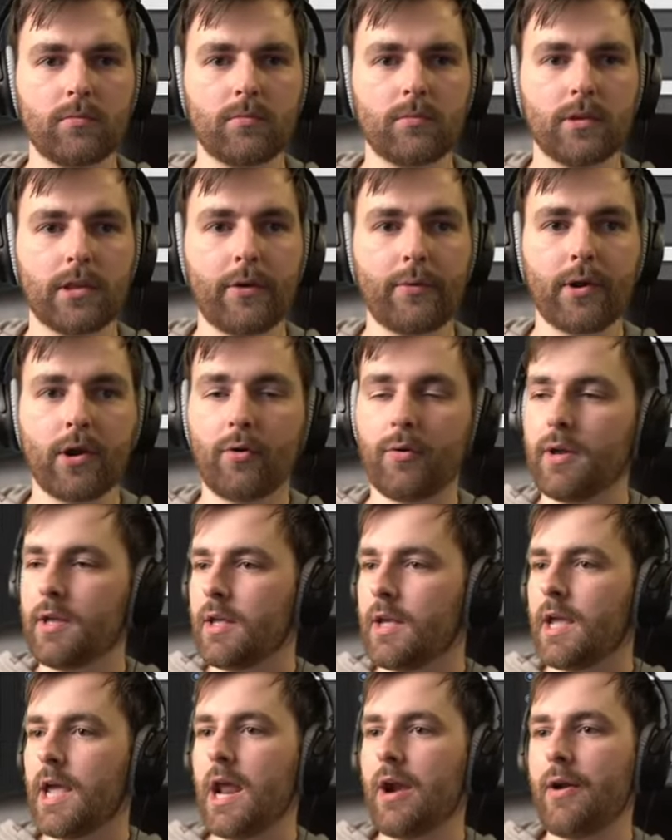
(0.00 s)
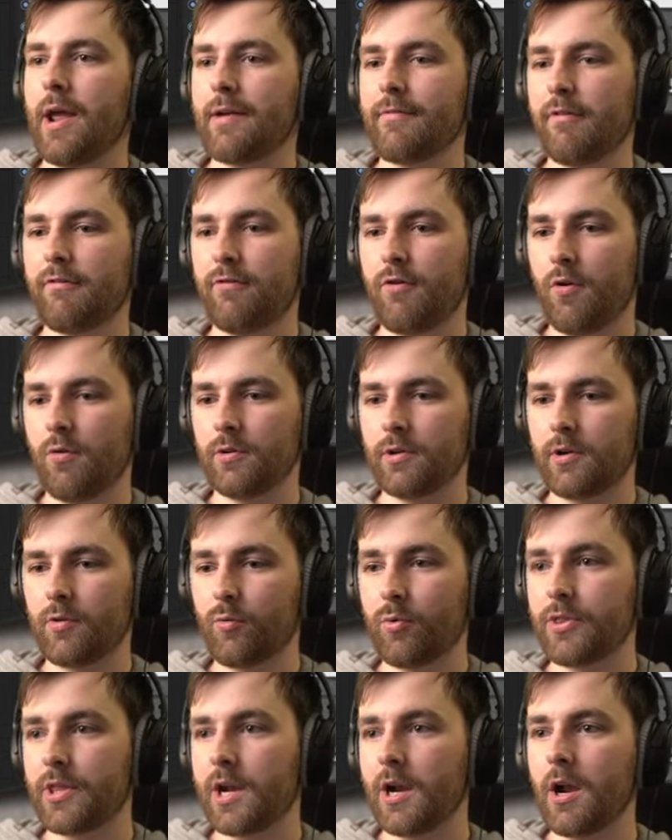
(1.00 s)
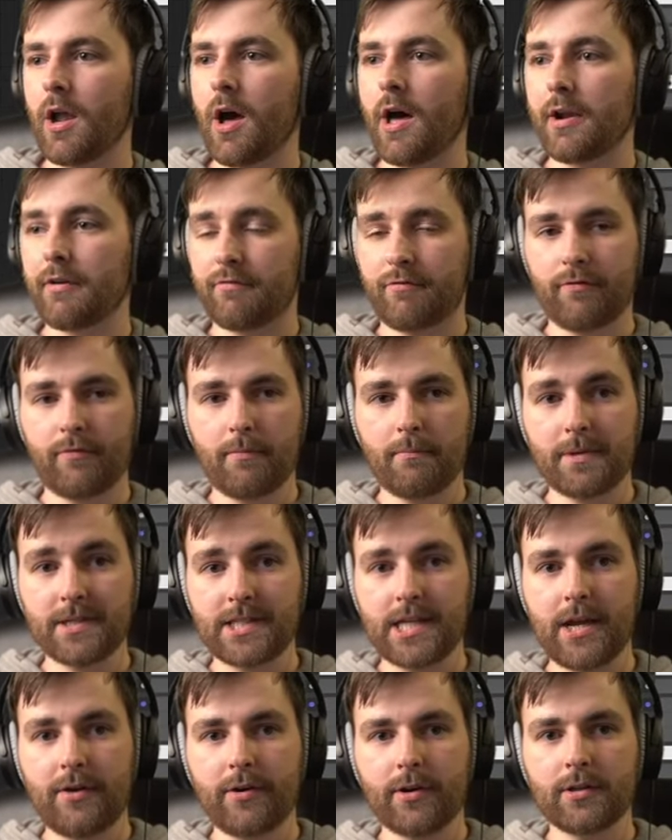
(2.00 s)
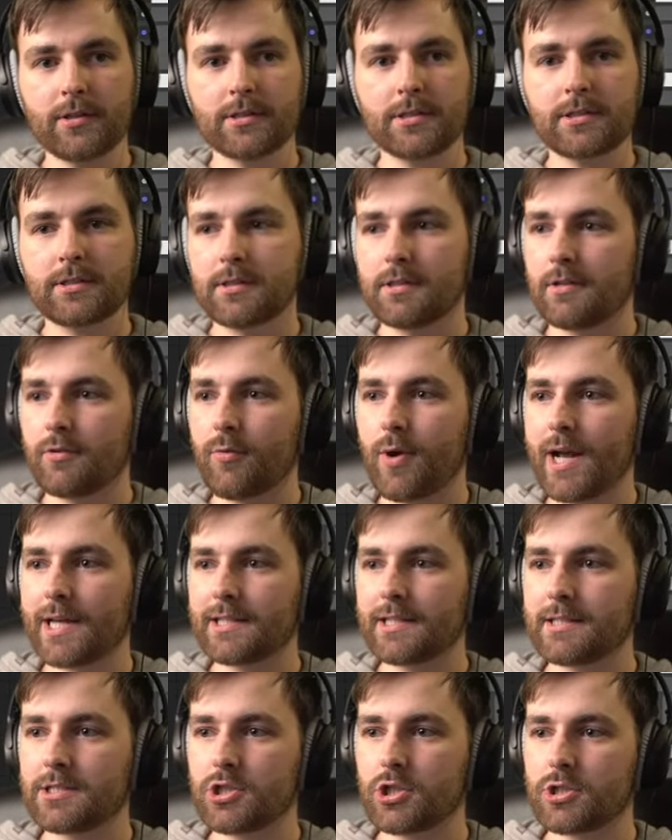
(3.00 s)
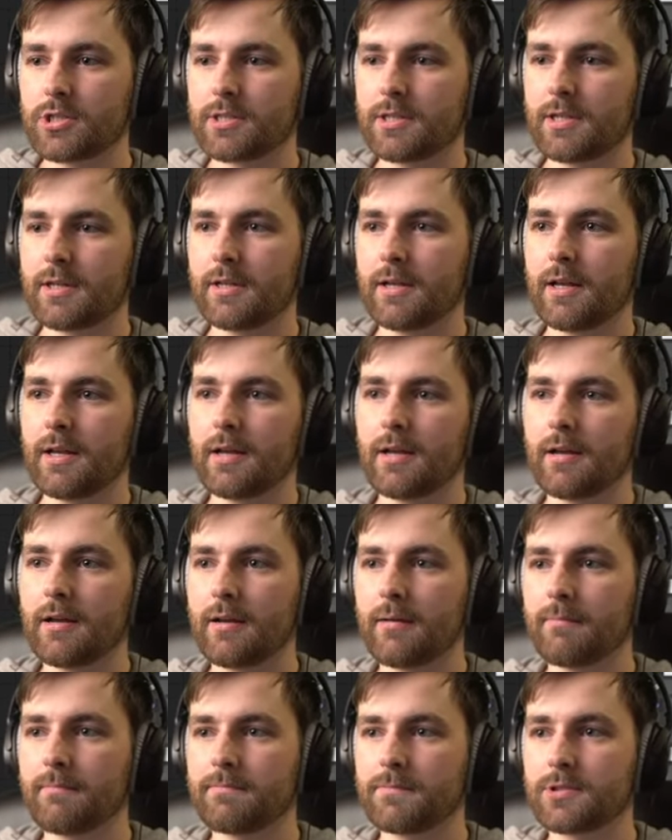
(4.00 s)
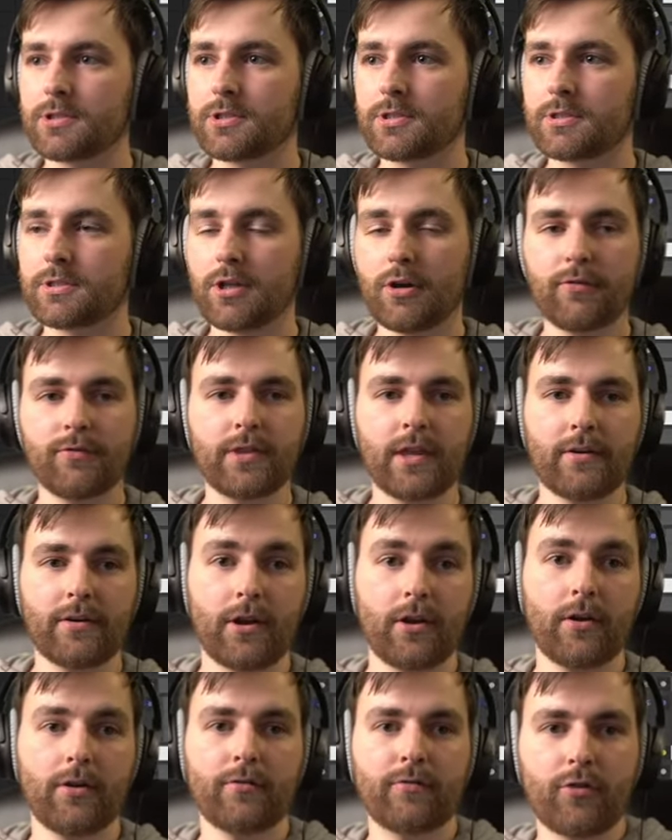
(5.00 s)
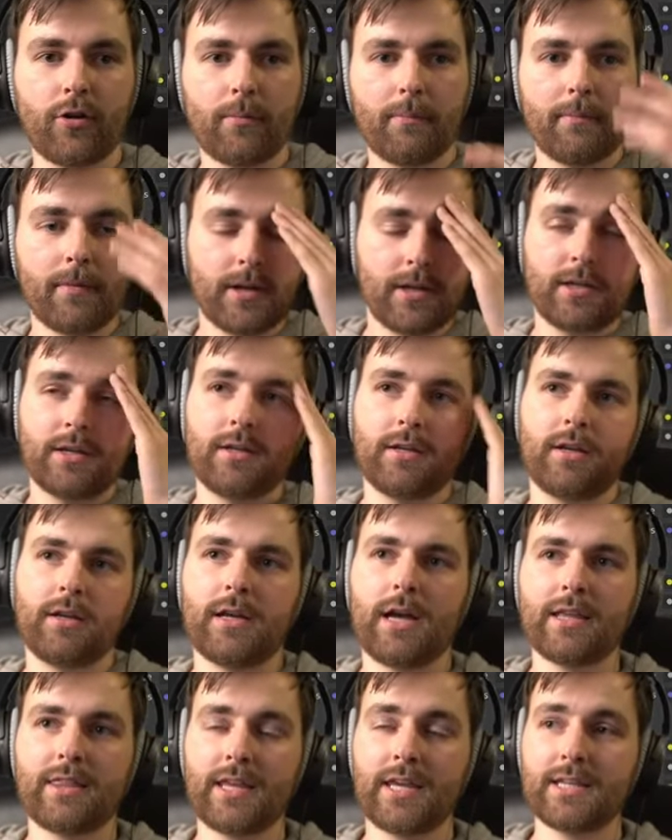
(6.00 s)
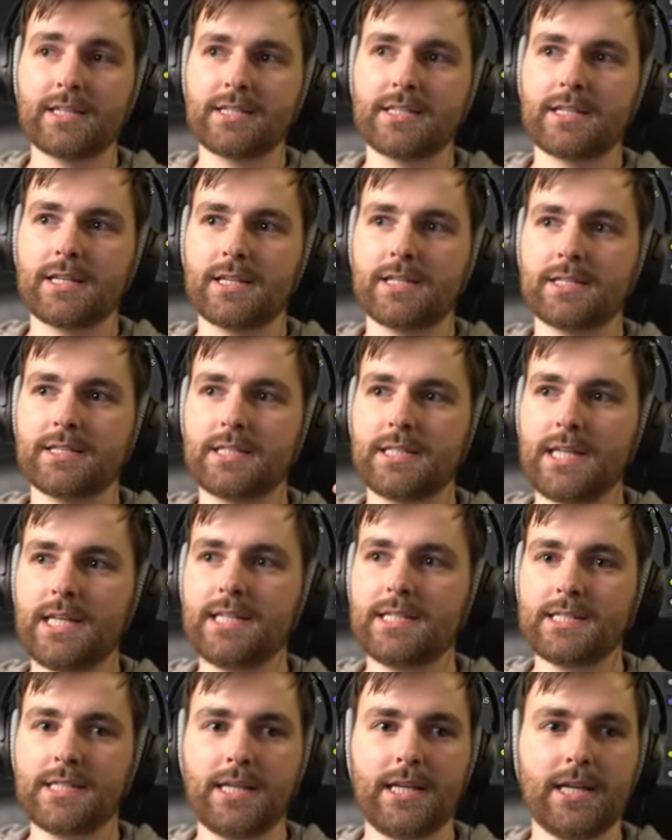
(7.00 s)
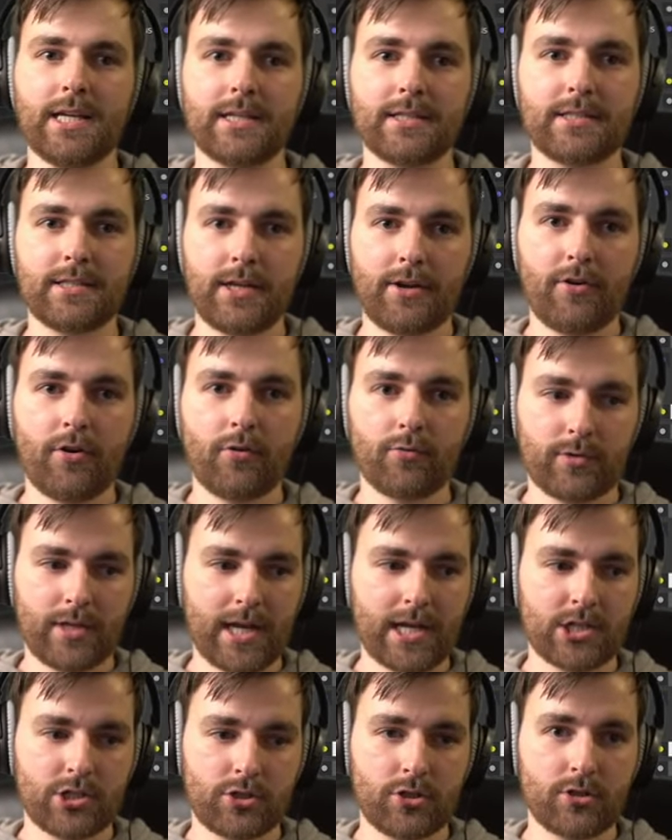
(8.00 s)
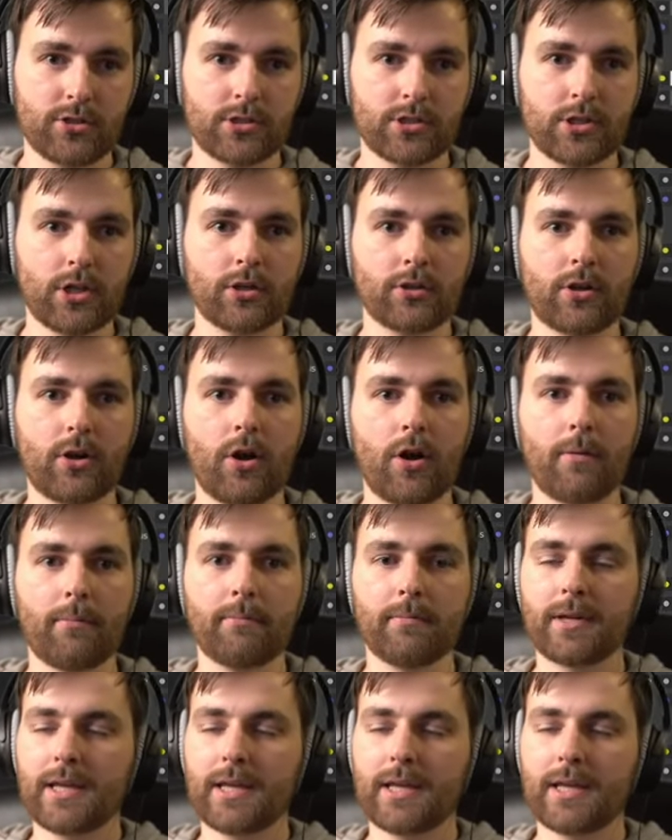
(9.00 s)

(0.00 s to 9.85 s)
There we go. Here I have a folder with a lot of materials, right? It's just um, stuff that i downloaded from, I think it's cc0textures.com.